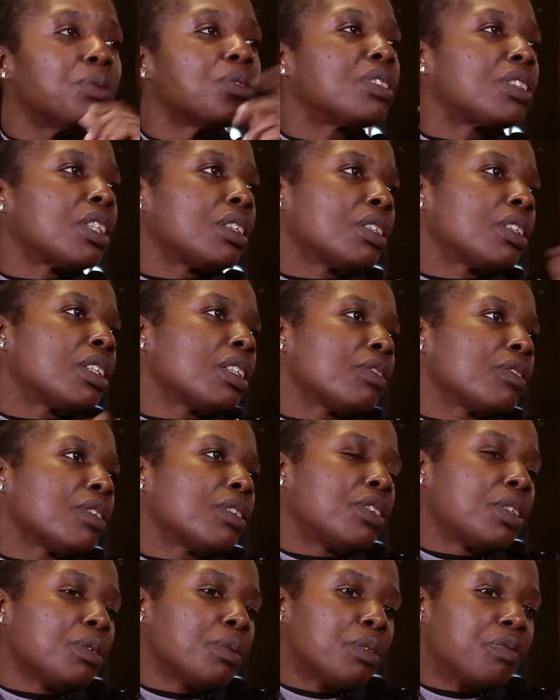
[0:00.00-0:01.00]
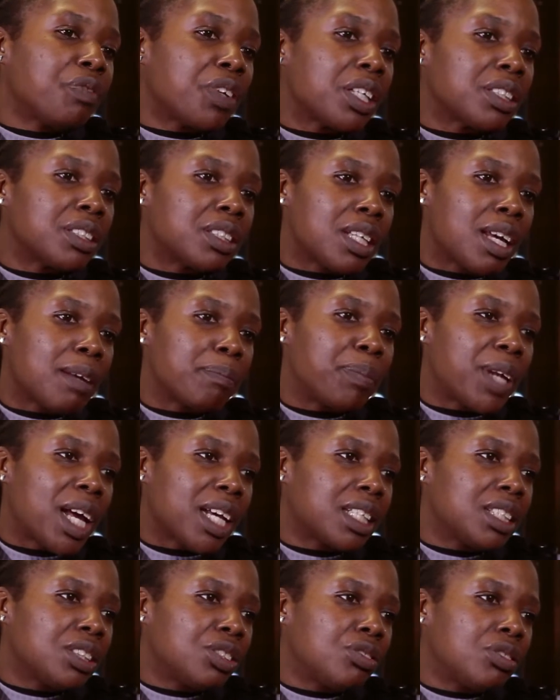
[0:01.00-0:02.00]
also I think the thing with us, like
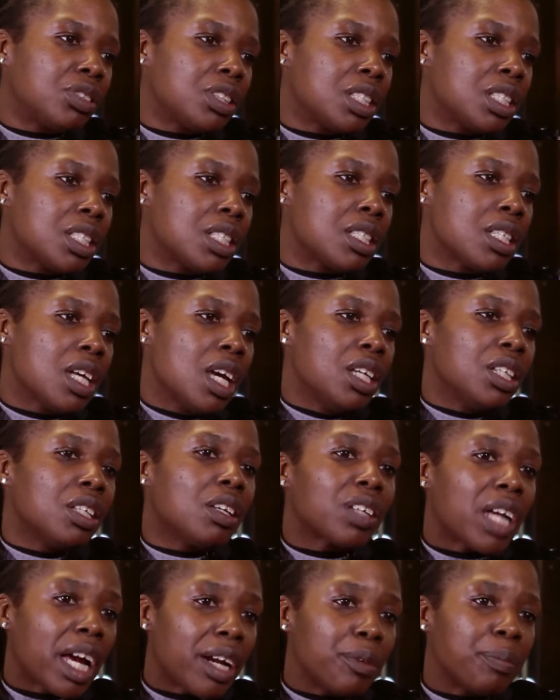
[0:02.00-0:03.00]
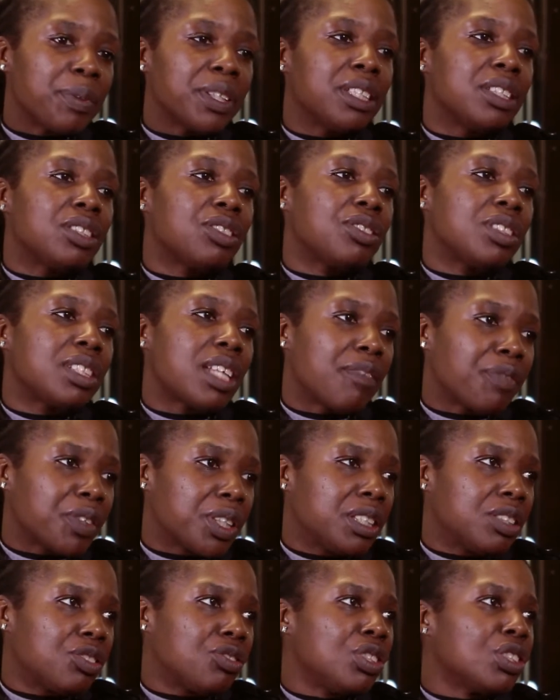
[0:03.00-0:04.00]
black histories, you know, Caribbean histories,
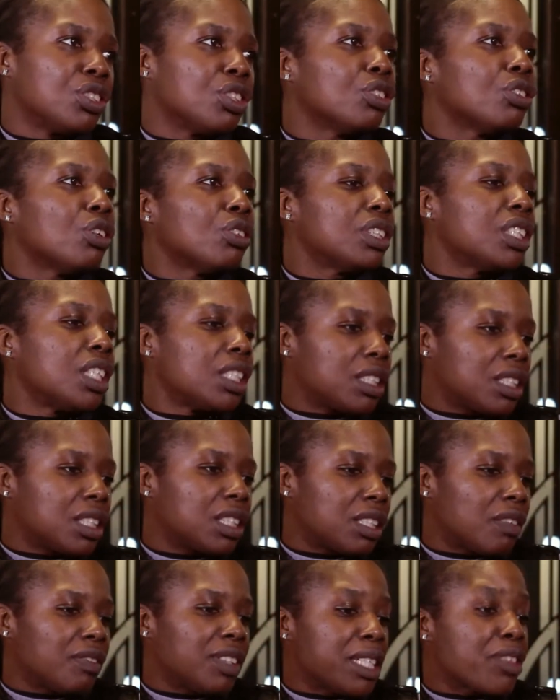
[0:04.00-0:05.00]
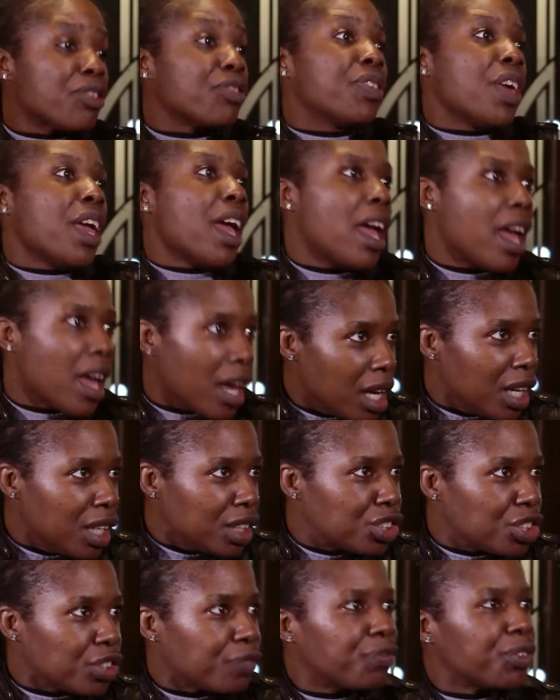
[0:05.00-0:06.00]
African histories, are not necessarily there
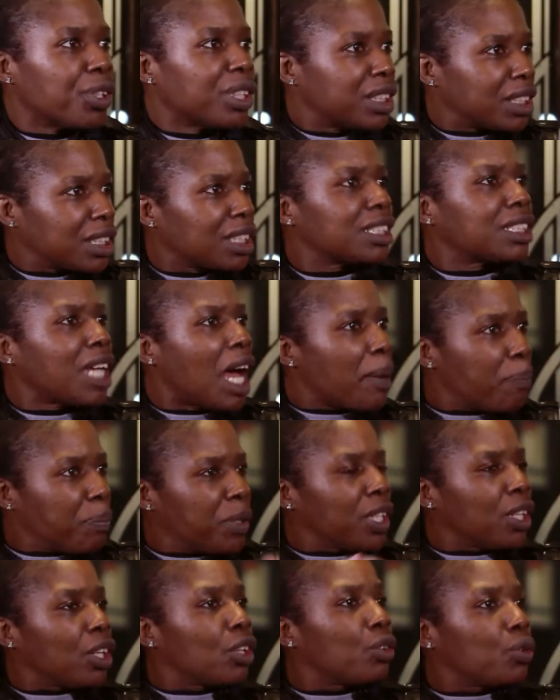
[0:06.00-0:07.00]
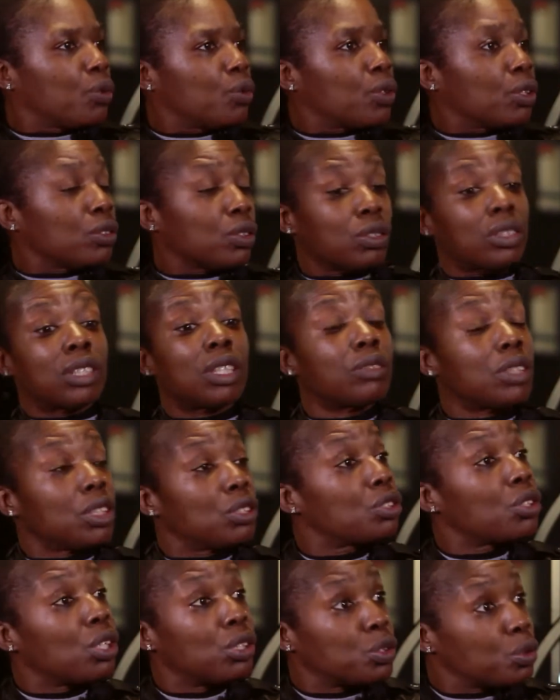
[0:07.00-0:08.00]
just for us to type in and Google. So
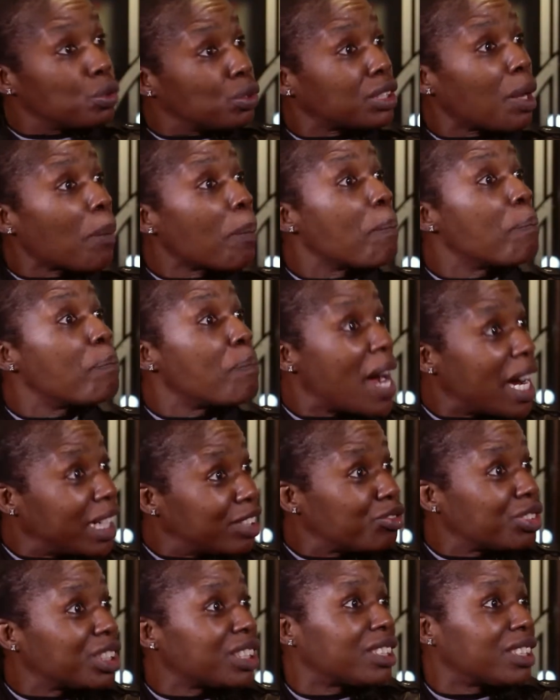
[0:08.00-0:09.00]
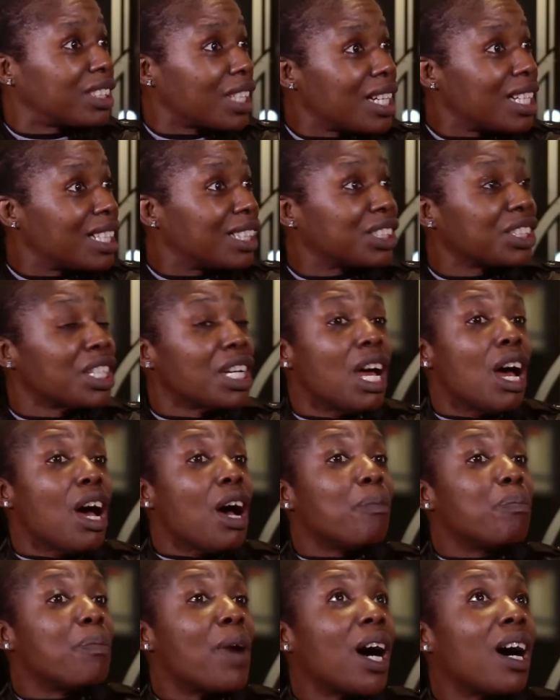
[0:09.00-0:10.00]
sometimes you've got to do some mad research.
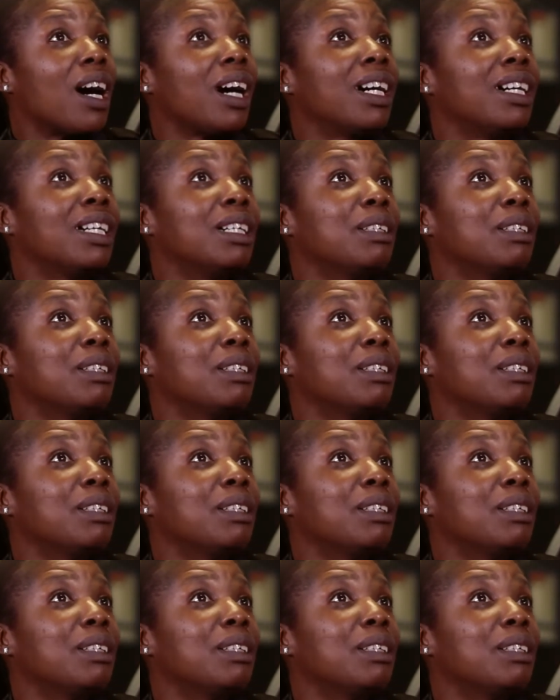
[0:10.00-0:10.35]
But